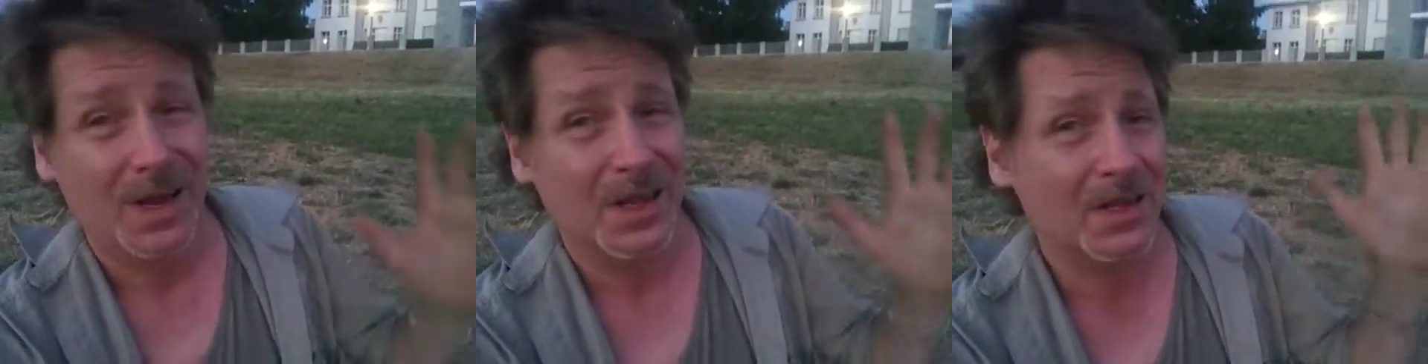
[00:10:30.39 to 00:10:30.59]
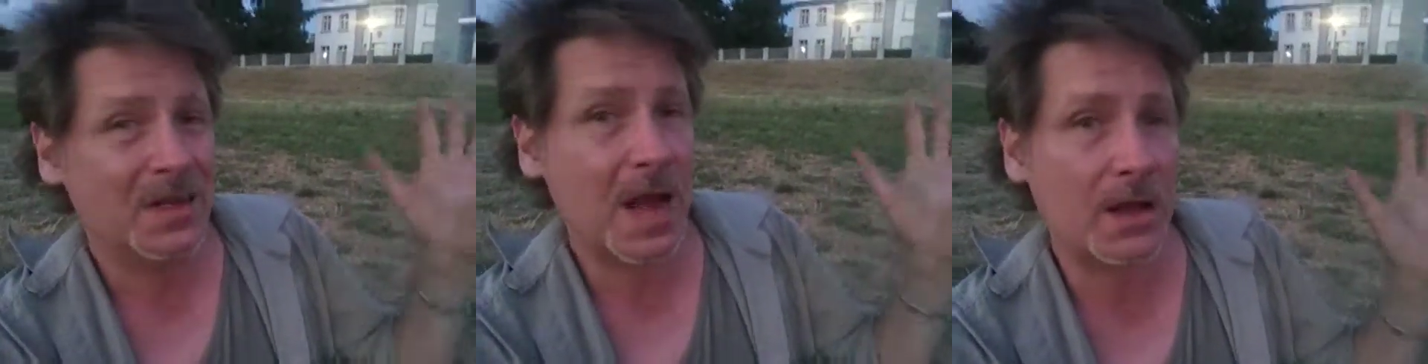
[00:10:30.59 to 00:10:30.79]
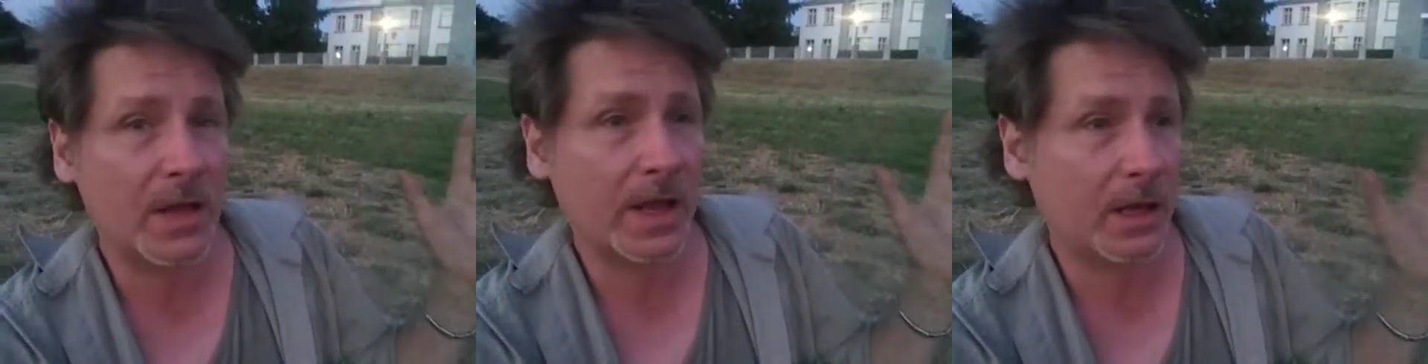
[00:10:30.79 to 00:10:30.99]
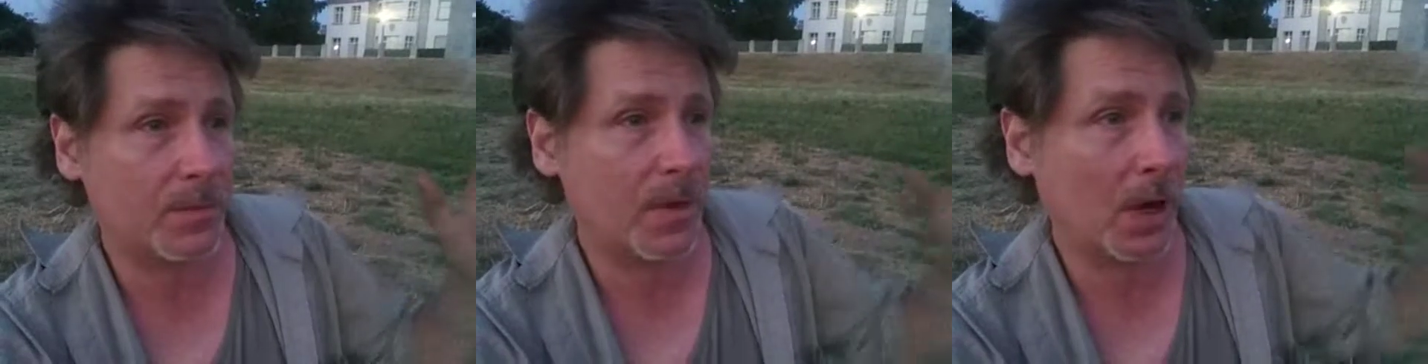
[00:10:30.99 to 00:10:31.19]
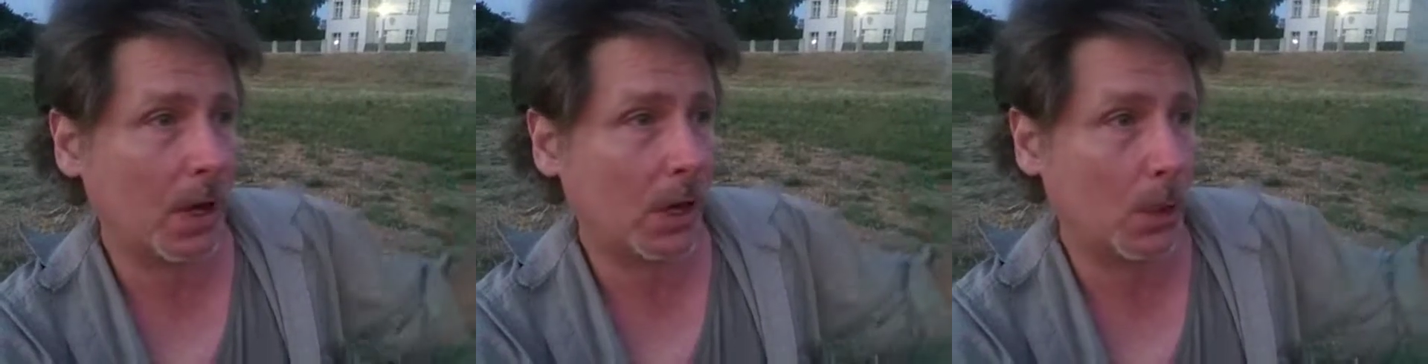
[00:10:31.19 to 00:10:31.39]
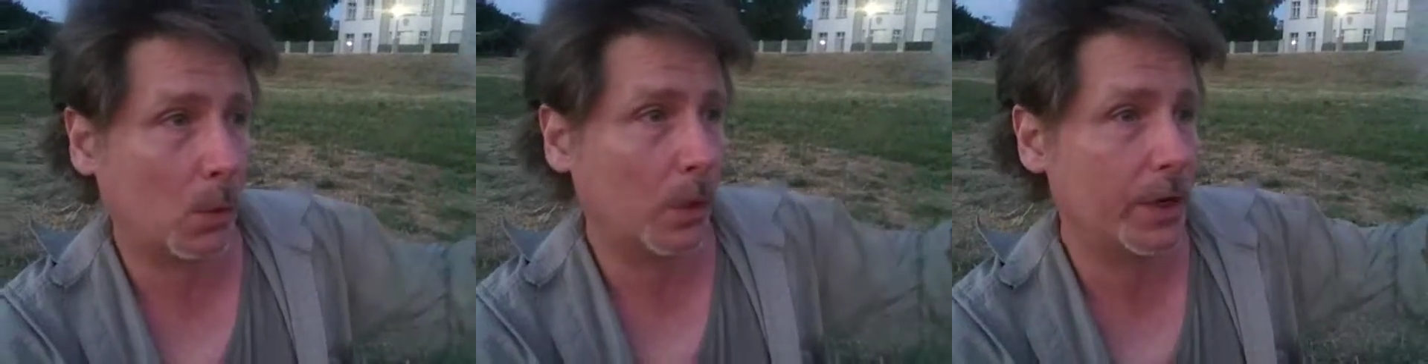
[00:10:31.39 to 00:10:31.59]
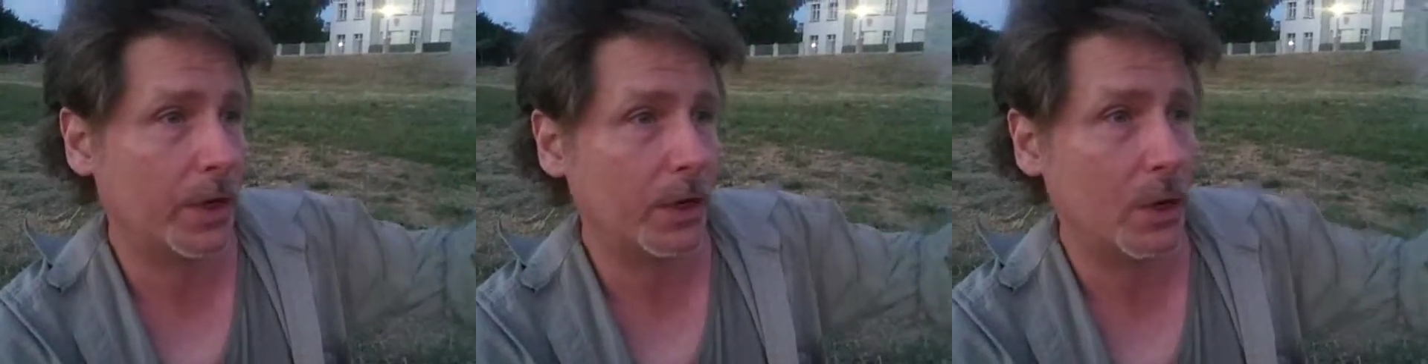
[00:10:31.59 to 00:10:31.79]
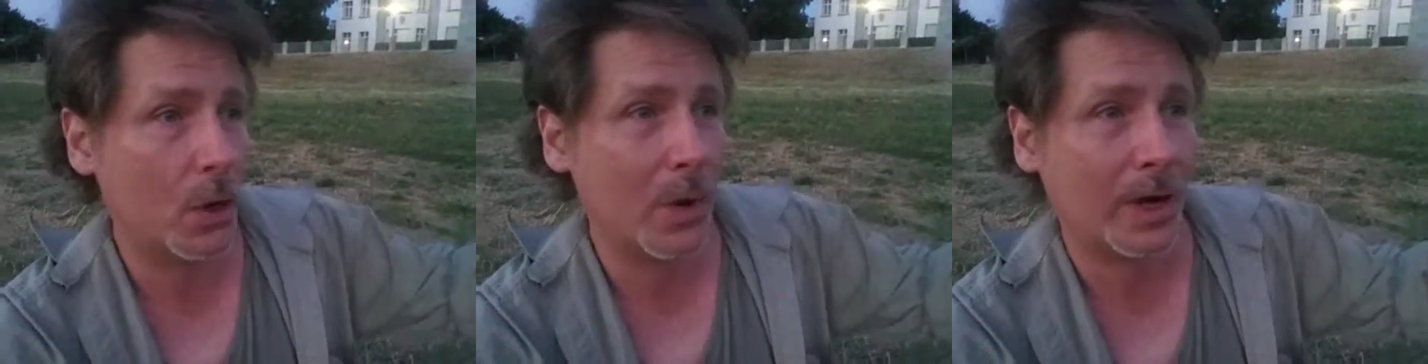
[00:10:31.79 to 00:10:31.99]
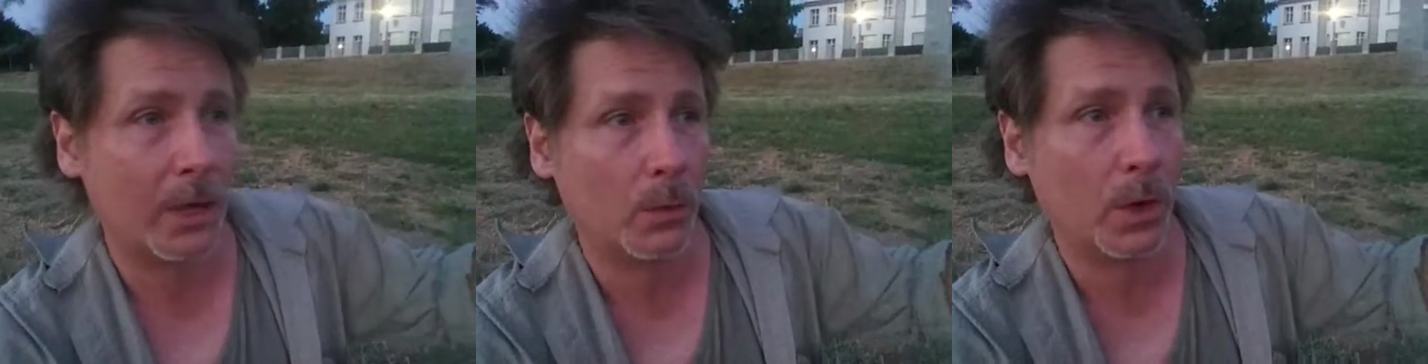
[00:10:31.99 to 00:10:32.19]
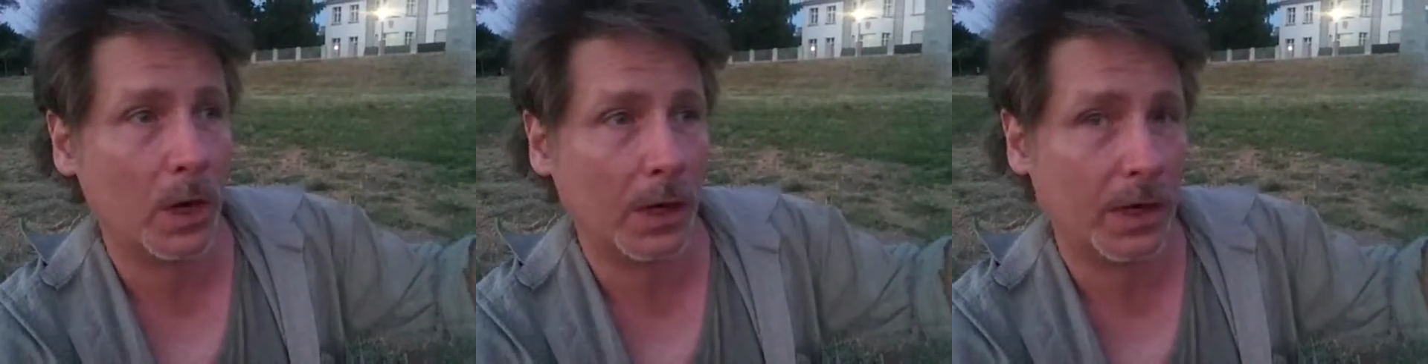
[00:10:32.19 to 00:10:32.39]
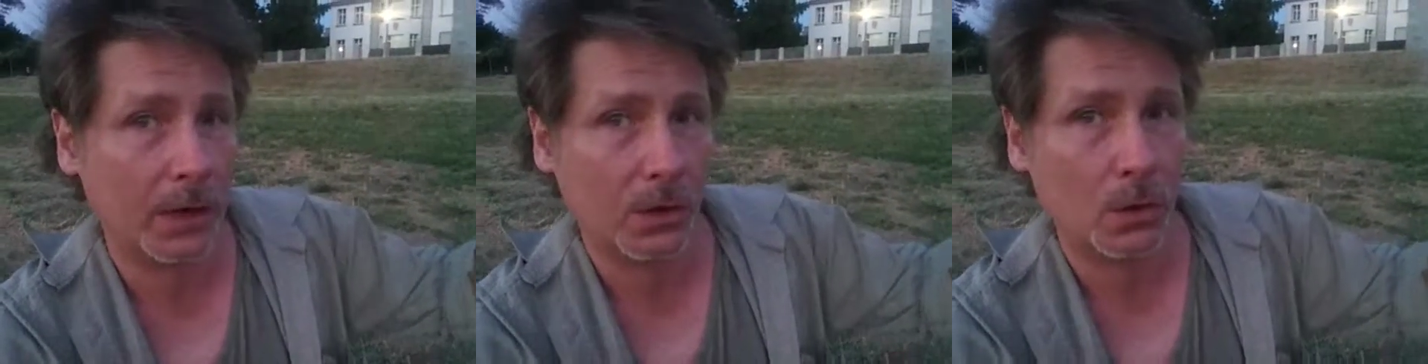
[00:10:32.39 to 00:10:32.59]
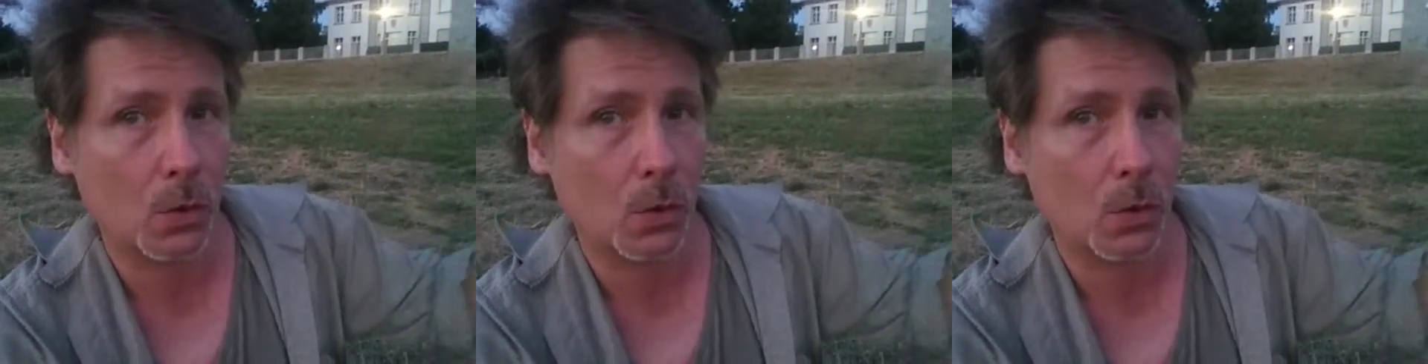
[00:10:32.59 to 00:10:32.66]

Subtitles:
It's not like America where you can go anywhere and get a